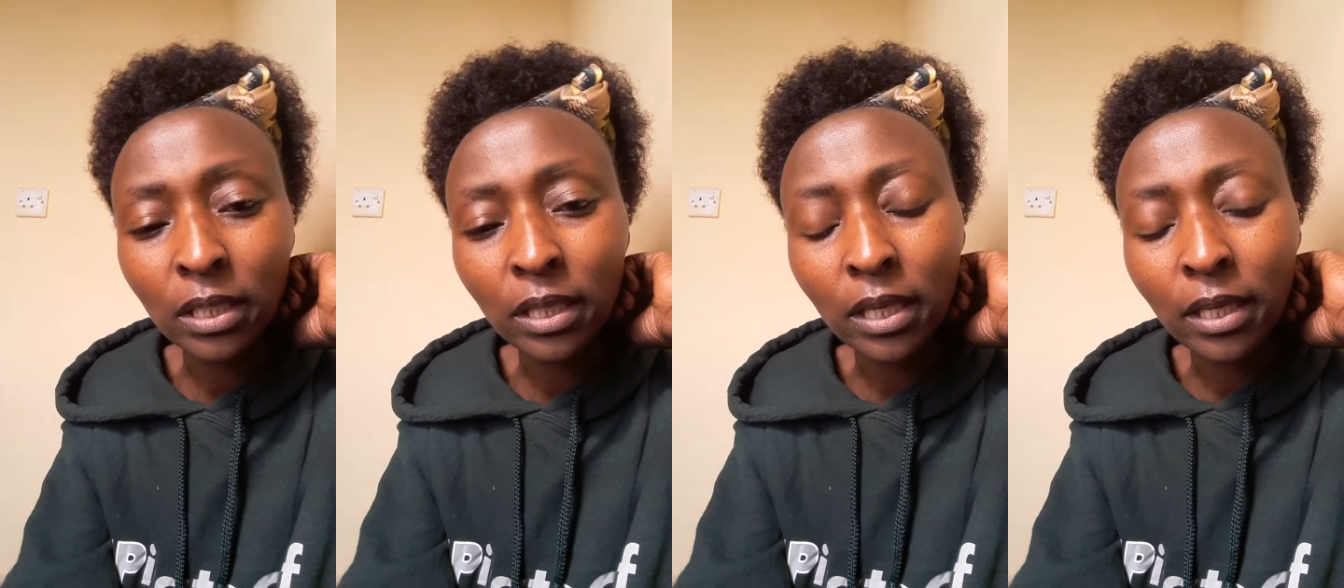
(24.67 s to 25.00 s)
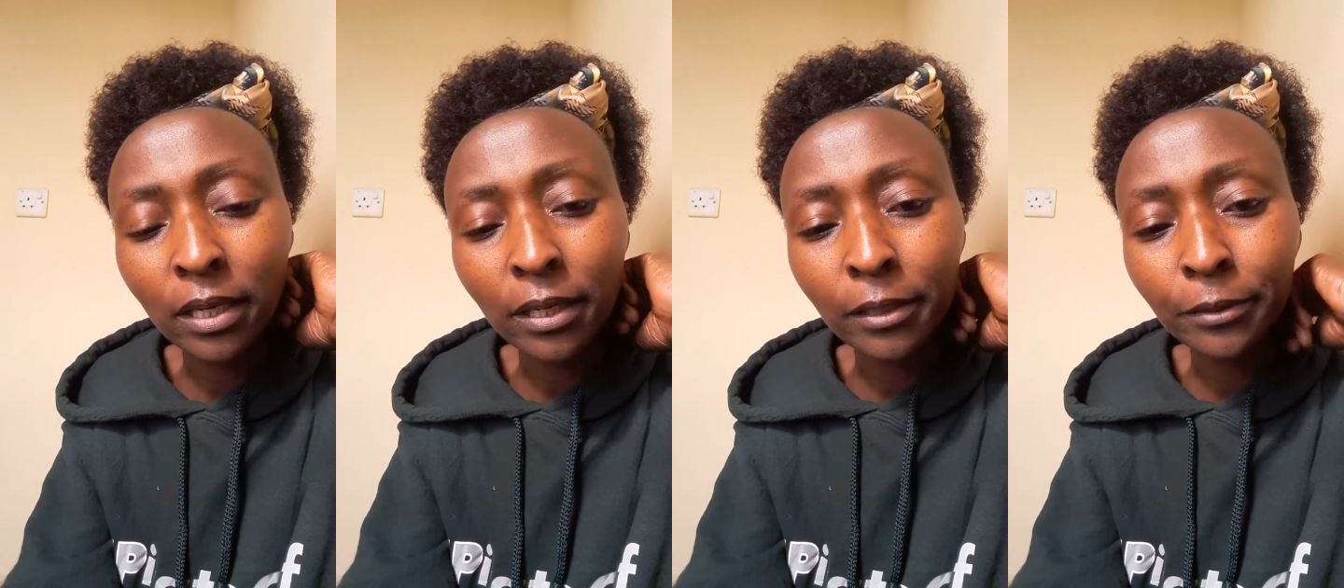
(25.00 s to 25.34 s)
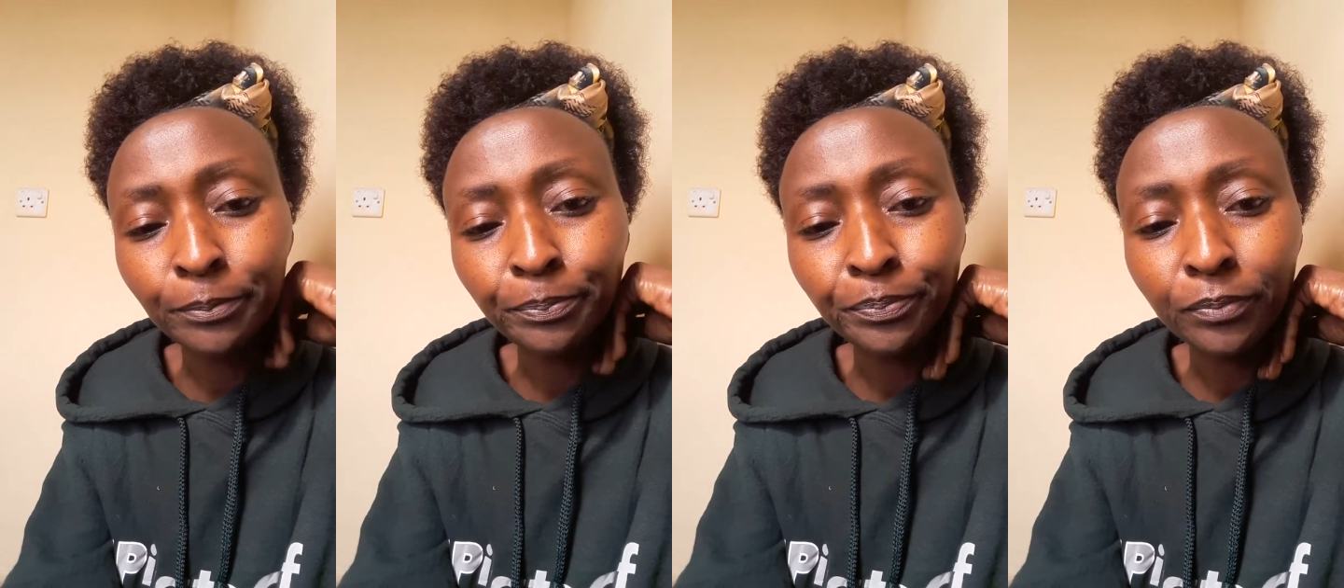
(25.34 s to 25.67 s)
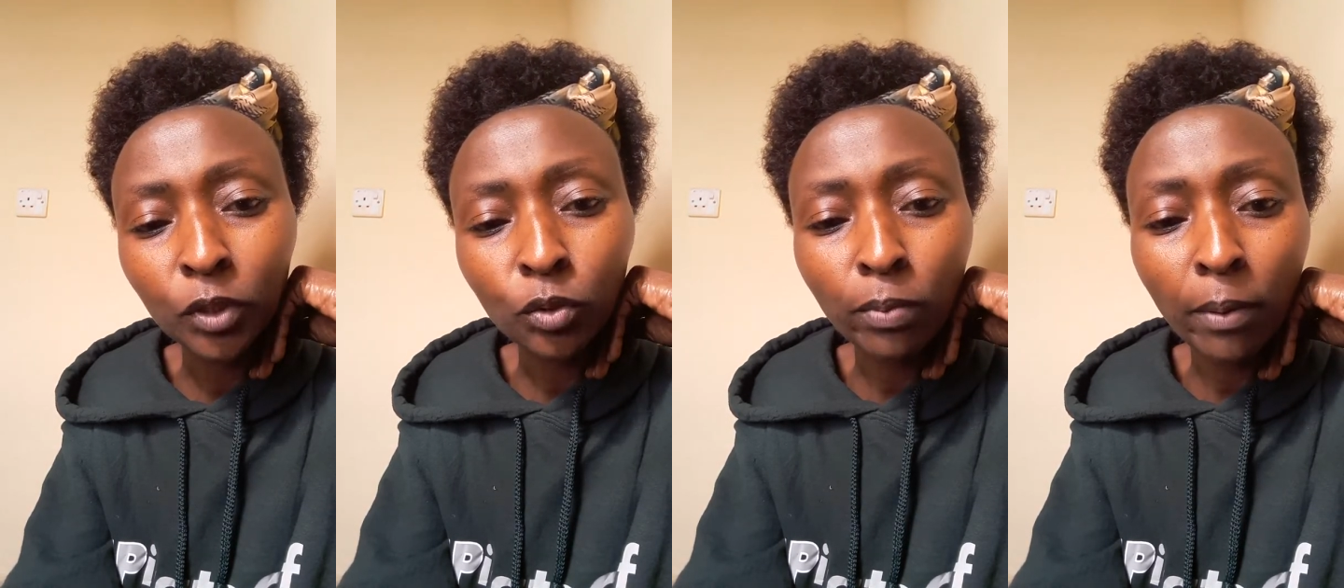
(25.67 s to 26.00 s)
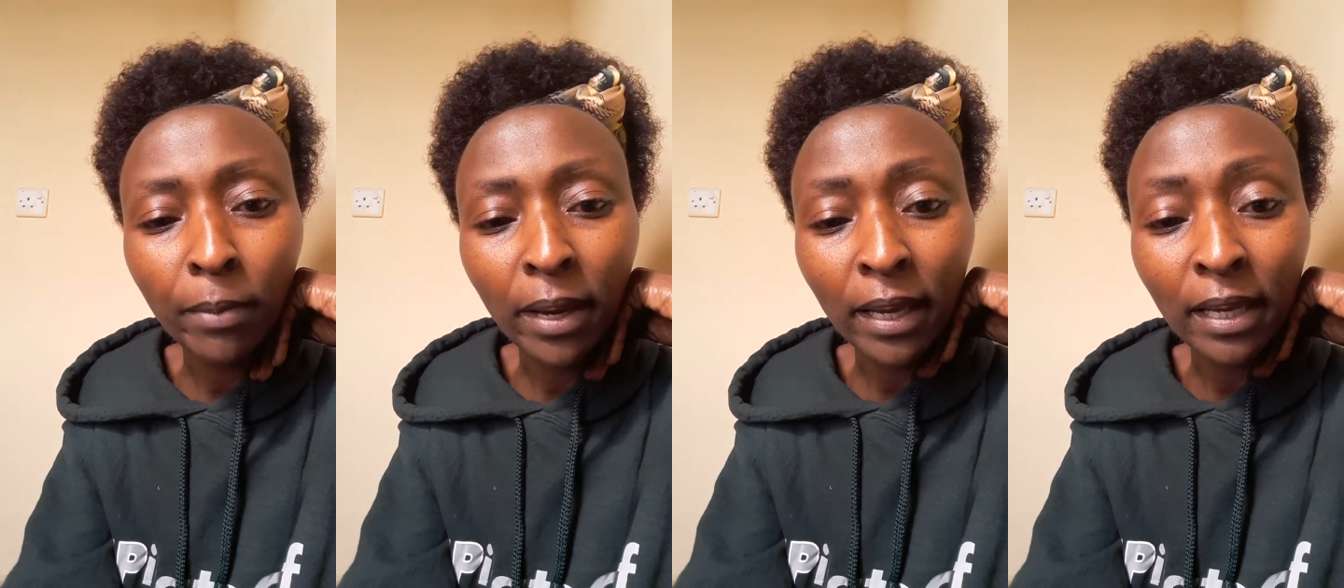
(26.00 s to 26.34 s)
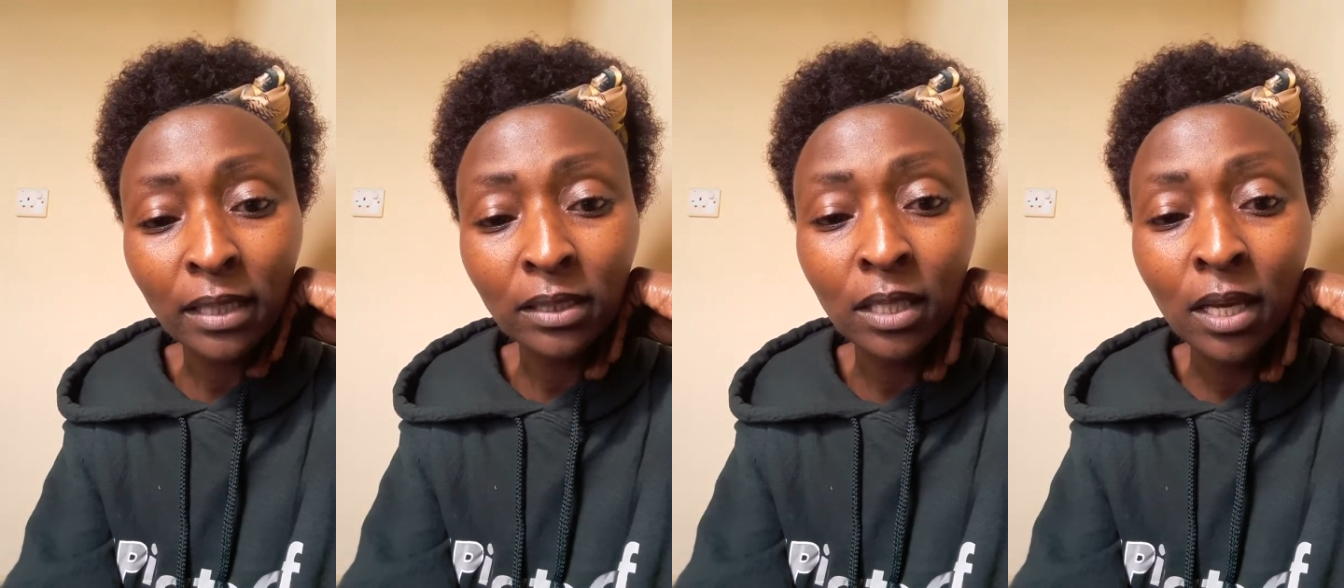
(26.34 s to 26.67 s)
in the
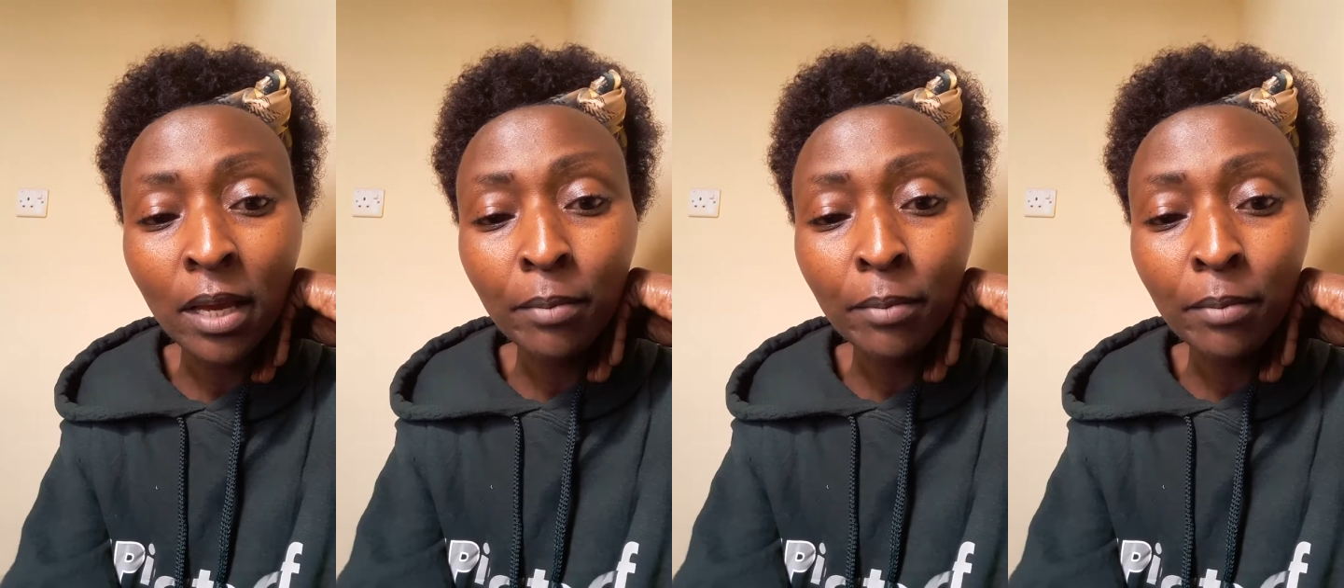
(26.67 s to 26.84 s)
supermarkets,